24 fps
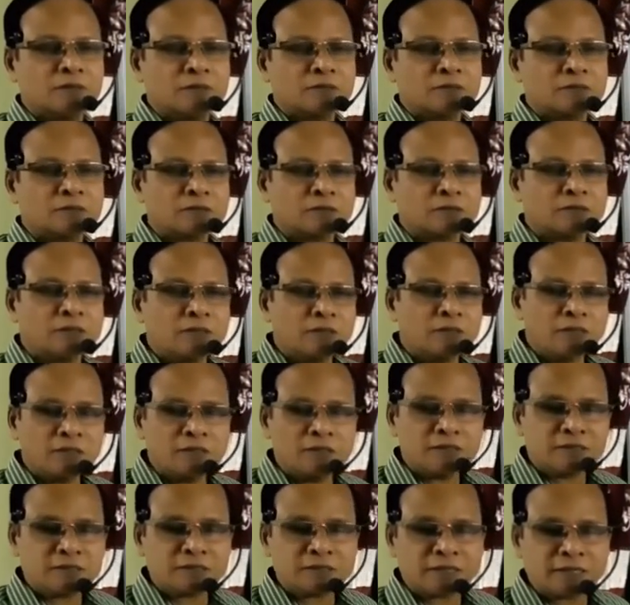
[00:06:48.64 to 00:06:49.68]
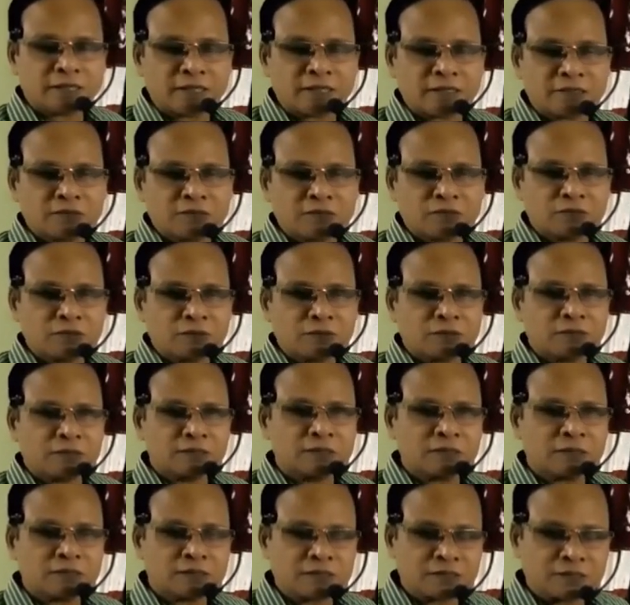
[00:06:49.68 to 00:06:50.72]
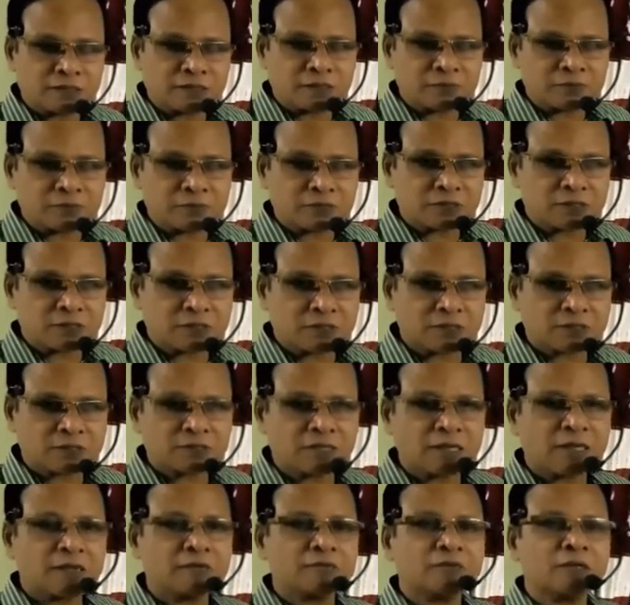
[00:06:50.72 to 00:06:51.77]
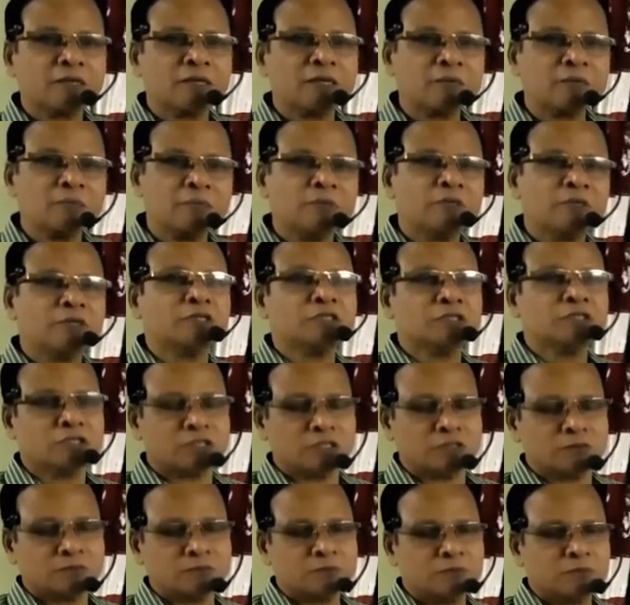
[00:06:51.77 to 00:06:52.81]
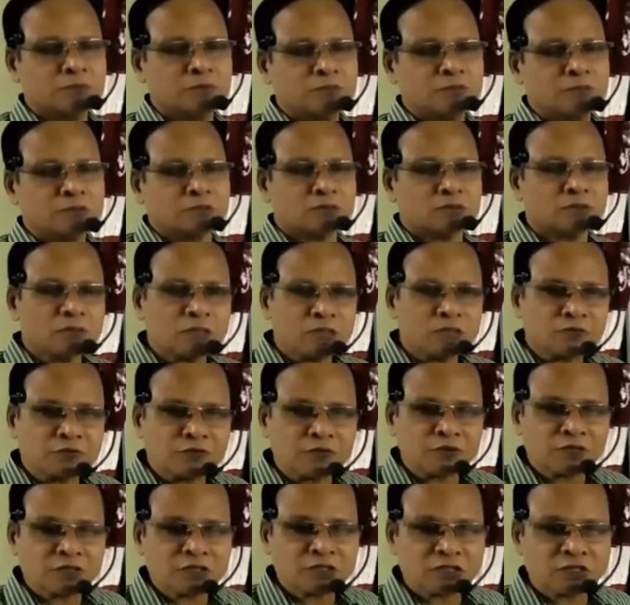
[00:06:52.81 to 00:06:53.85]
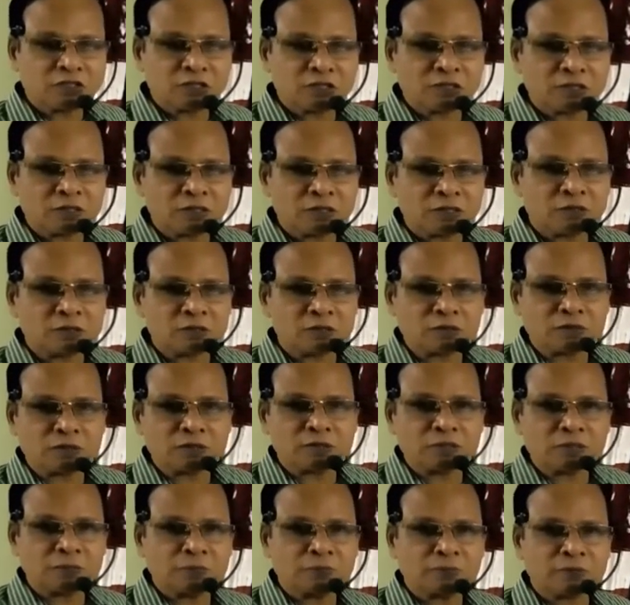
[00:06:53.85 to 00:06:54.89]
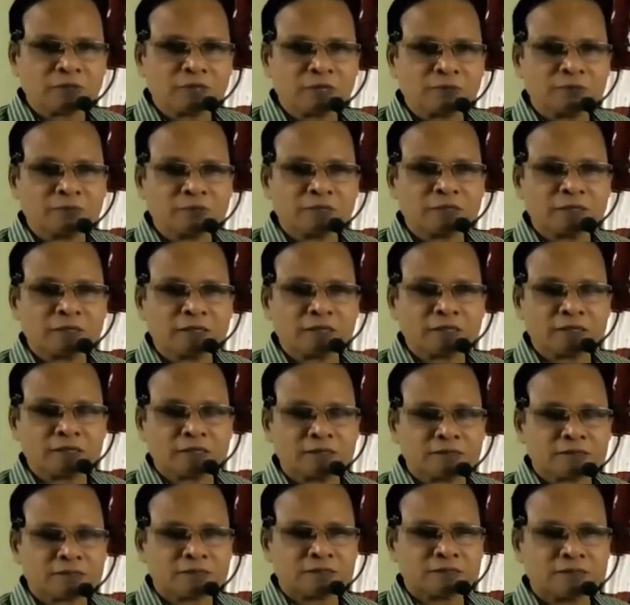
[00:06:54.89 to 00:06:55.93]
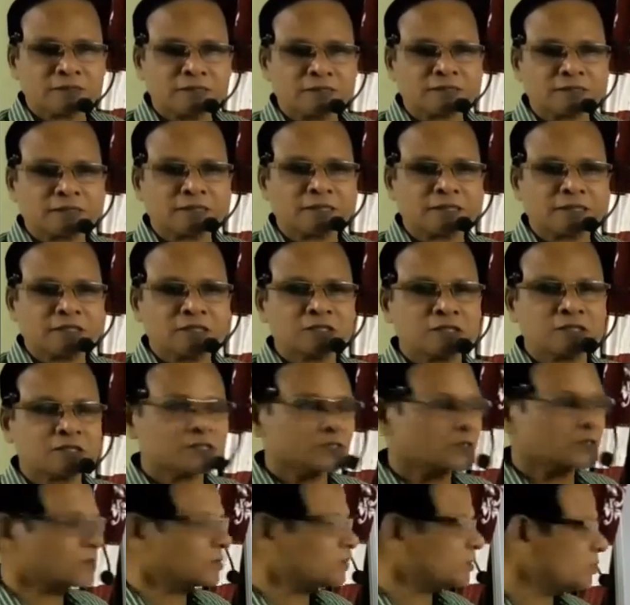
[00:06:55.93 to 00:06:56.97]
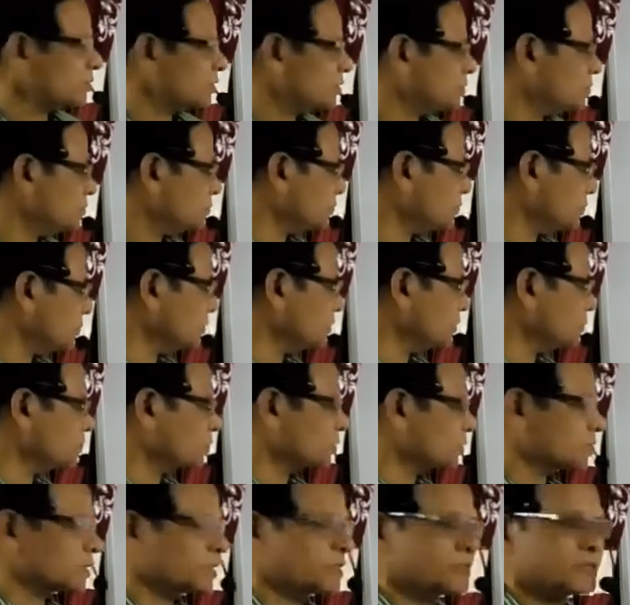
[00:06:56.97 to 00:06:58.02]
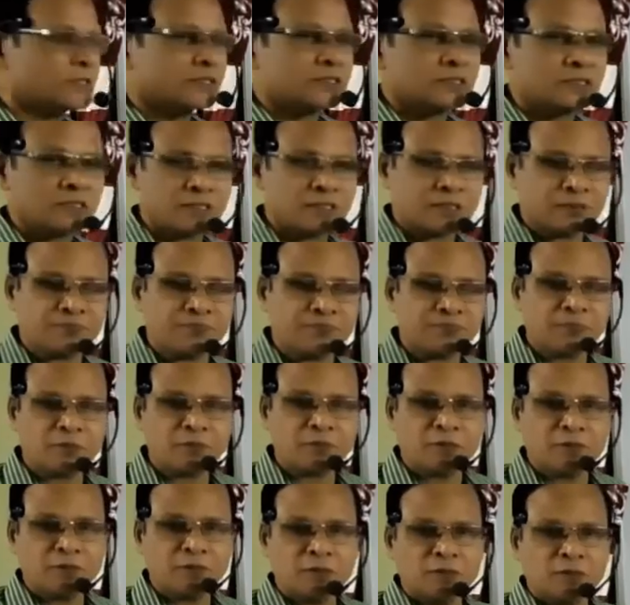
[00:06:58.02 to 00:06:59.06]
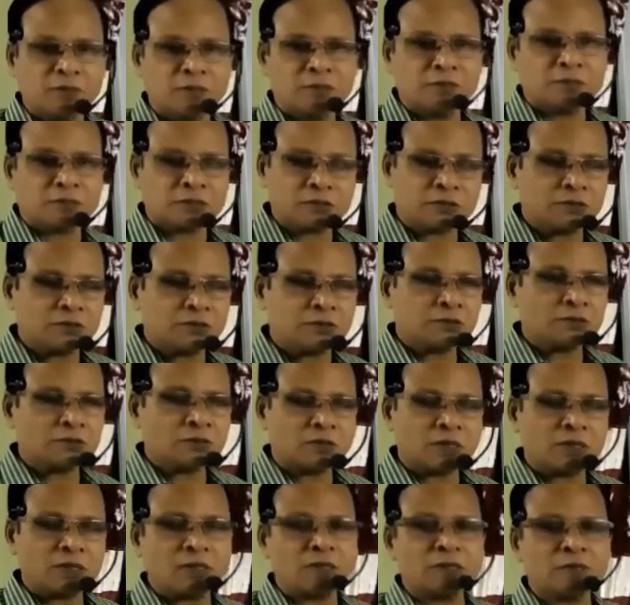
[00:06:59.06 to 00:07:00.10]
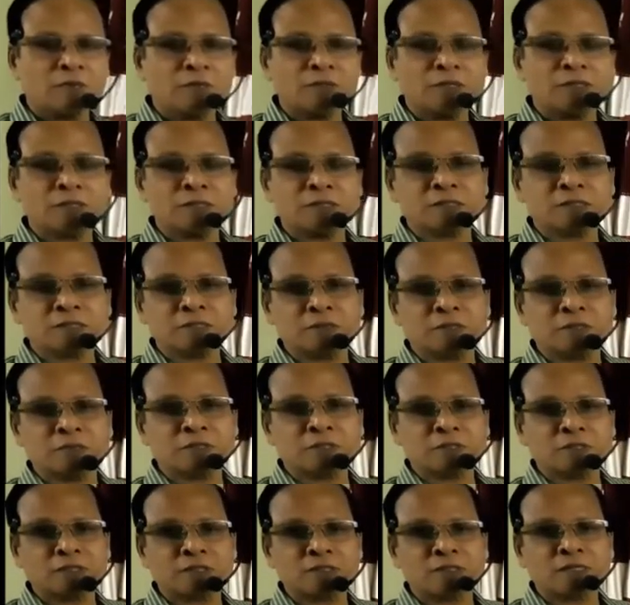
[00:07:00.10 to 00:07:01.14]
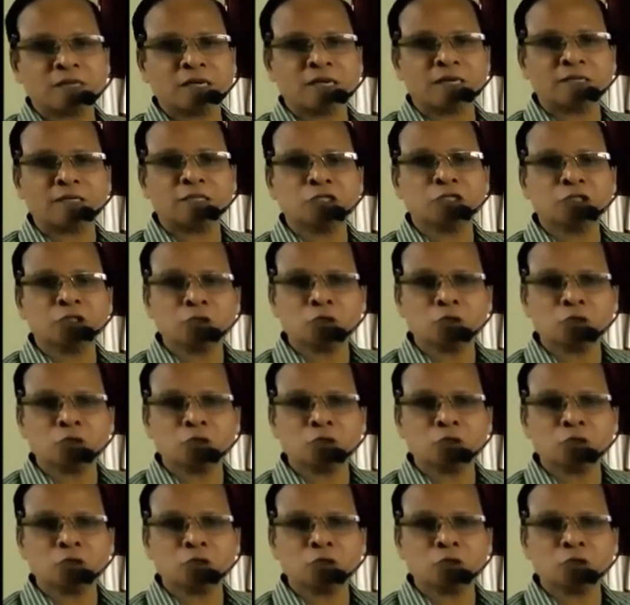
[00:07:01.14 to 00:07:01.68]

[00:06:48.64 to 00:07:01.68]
So these actually, the stem cells have the ability to differentiate into three primary layers. That condition is called pluripotency. So normally the stem cells are either